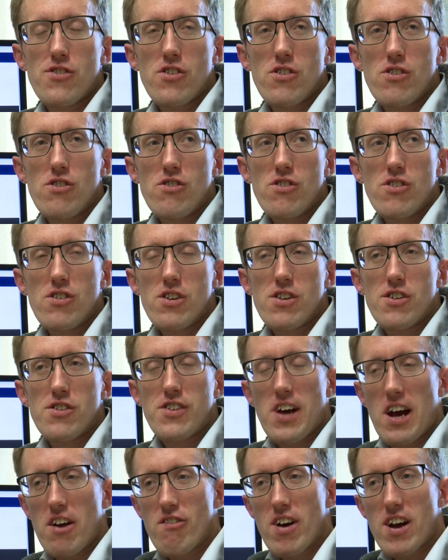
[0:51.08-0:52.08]
to
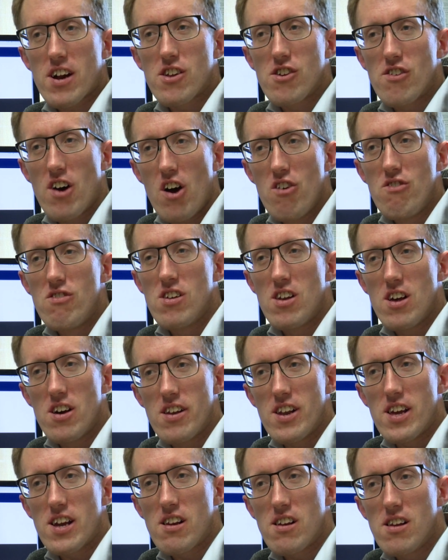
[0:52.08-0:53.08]
direct your own
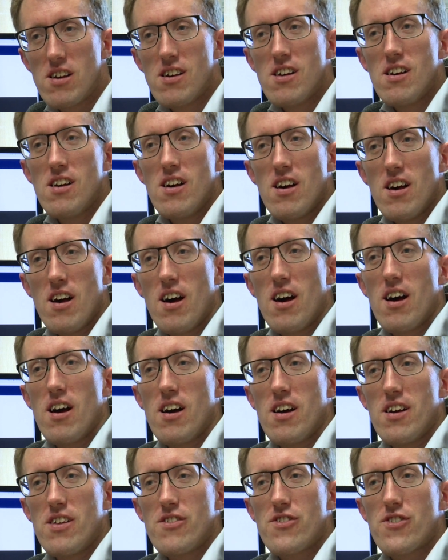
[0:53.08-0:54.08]
learning
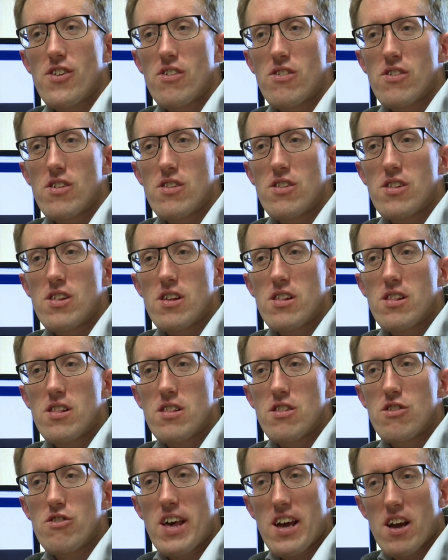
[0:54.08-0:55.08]
uh, so
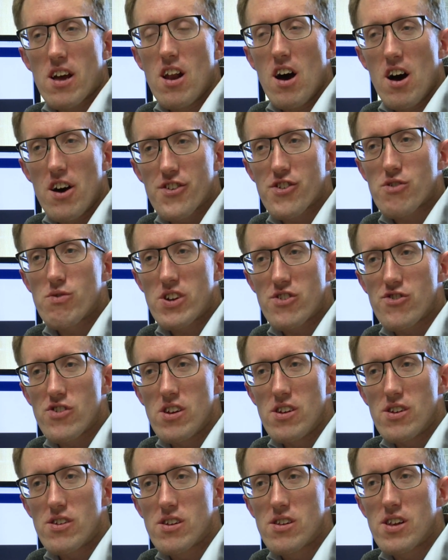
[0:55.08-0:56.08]
that, they can ask
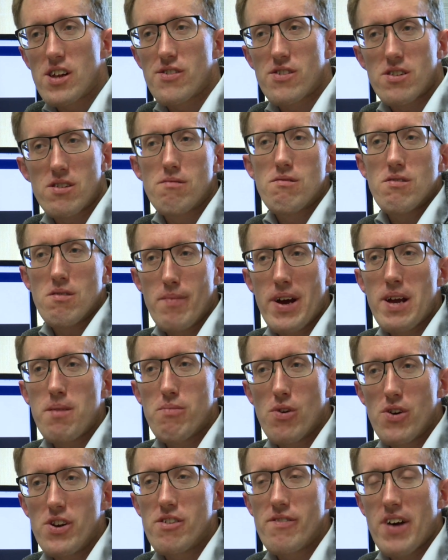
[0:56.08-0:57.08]
questions. That's the, the, main
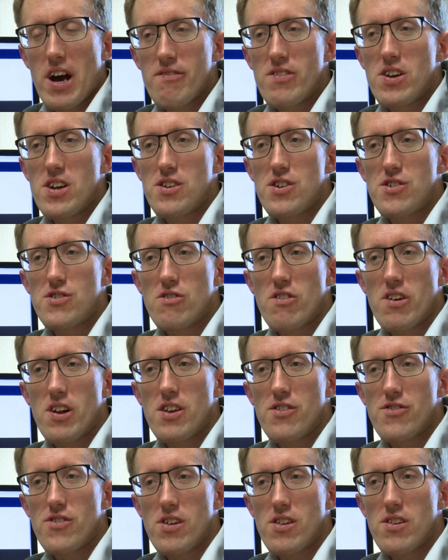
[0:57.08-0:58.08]
point of having a tutorial
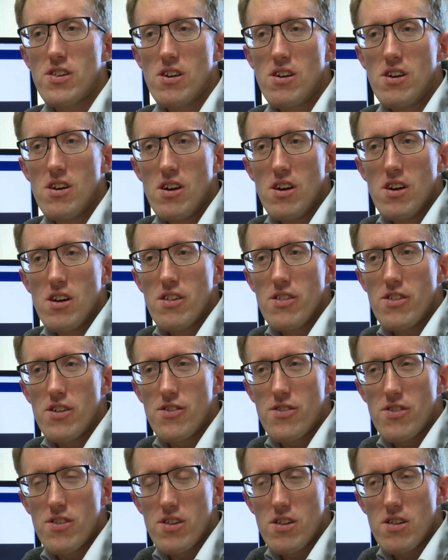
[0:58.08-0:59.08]
is that the,
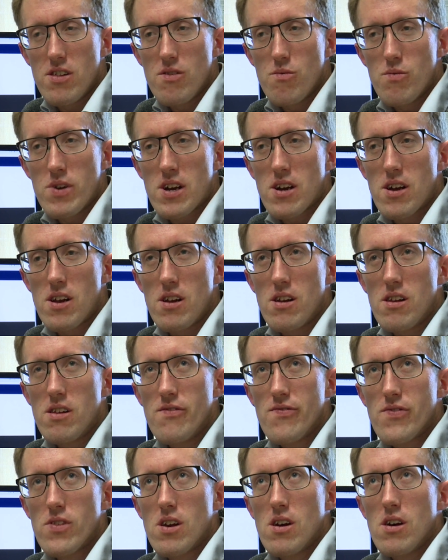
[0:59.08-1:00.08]
the, we, can,
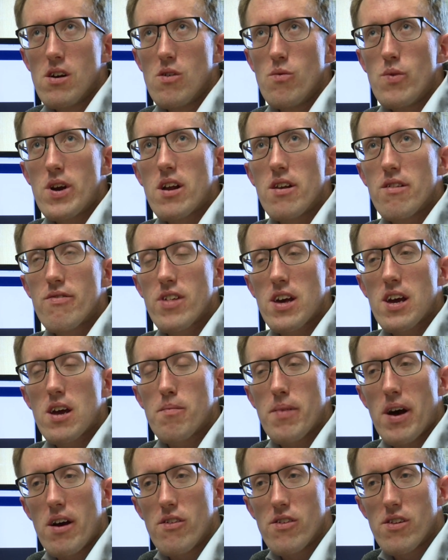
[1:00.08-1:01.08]
we can think
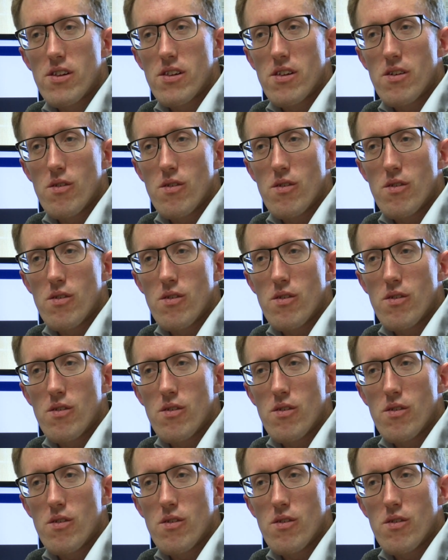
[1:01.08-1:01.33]
about